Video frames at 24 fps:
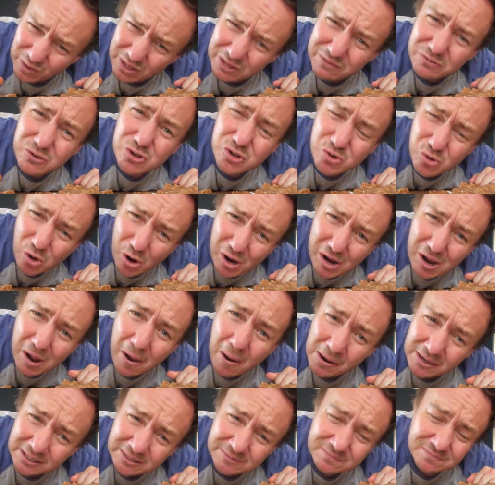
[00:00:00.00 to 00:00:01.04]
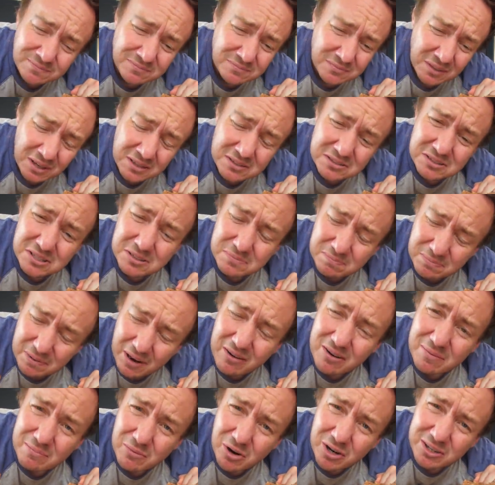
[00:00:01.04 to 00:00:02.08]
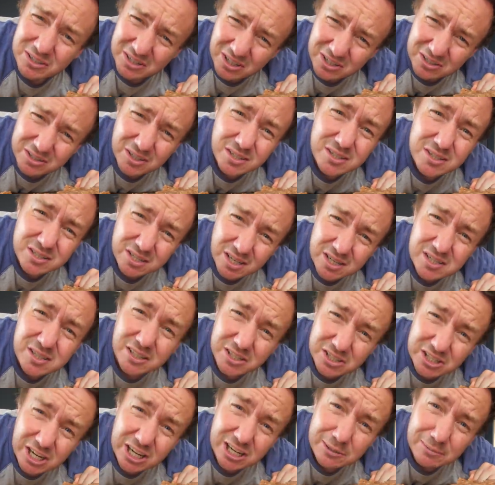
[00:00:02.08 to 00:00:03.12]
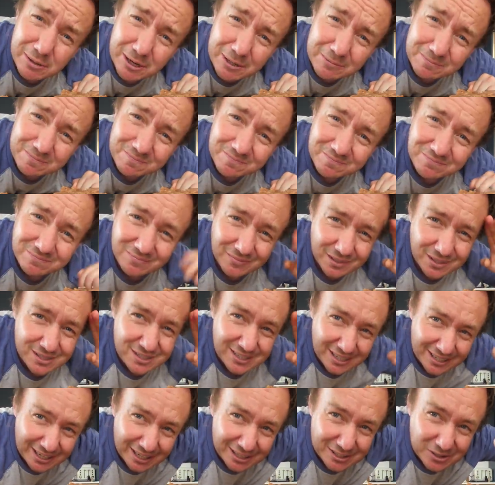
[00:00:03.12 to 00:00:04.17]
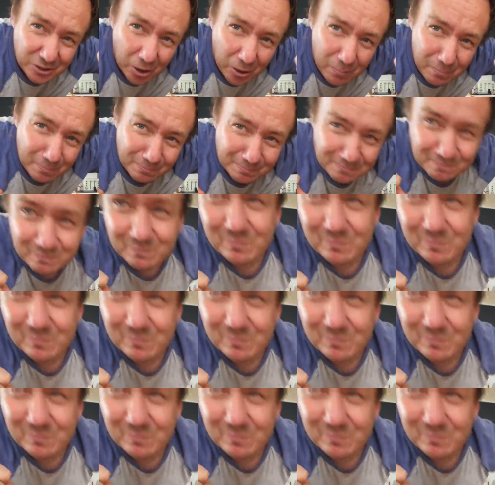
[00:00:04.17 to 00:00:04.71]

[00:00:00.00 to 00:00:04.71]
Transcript: If you try it, just bear in mind it does taste like a jelly bean. See you next time.